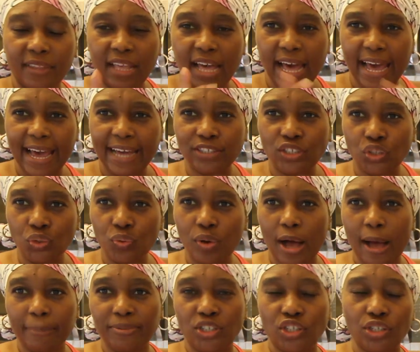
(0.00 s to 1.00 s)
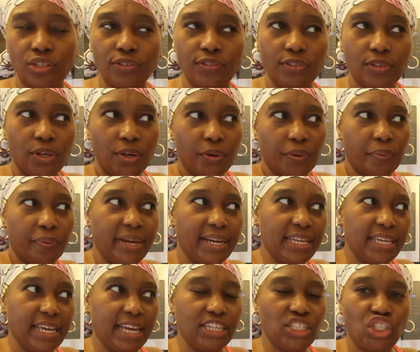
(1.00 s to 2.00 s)
I had two options,
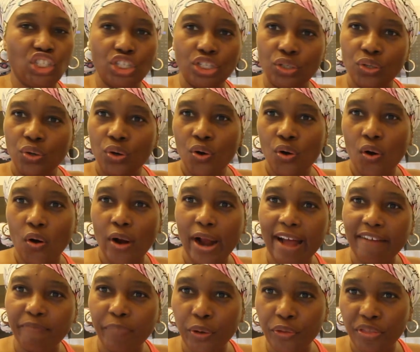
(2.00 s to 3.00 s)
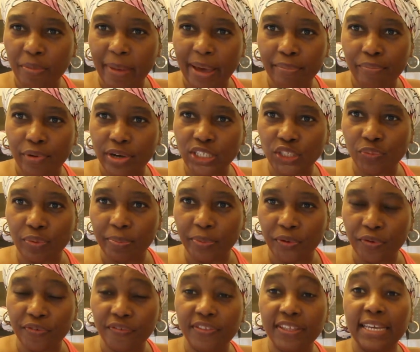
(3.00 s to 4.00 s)
radiation or have both of my breasts
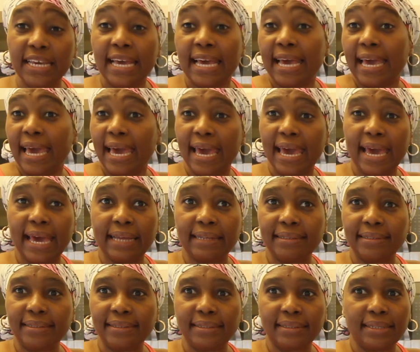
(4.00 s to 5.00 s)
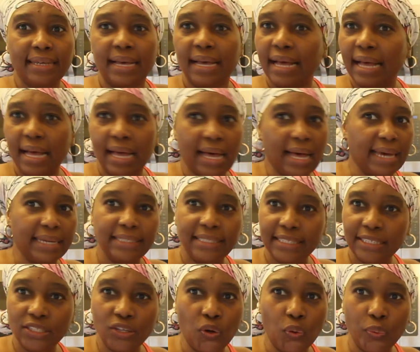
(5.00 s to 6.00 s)
removed. And I
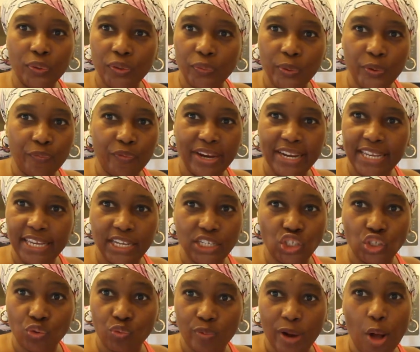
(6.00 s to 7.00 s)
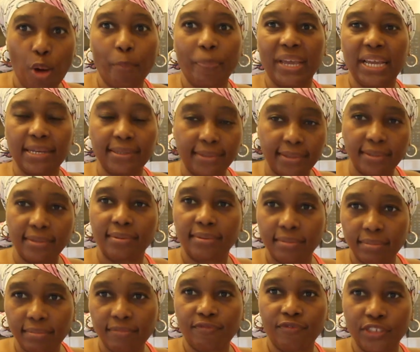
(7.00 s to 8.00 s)
didn't go with the radiation route because
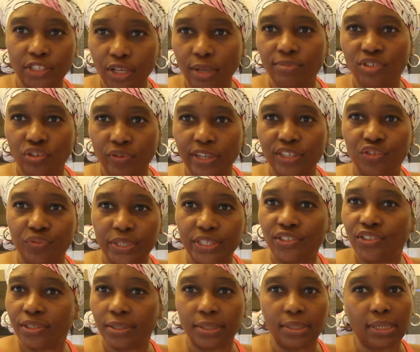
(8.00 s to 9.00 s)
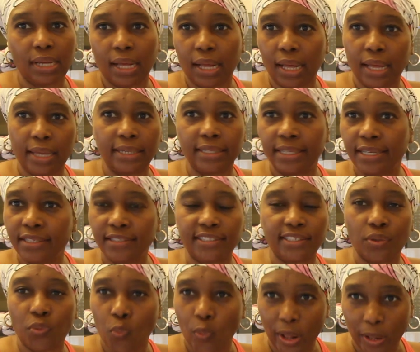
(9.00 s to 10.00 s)
for some strange reason, it didn't
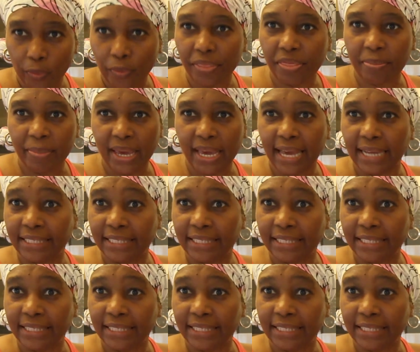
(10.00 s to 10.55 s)
sit well with me.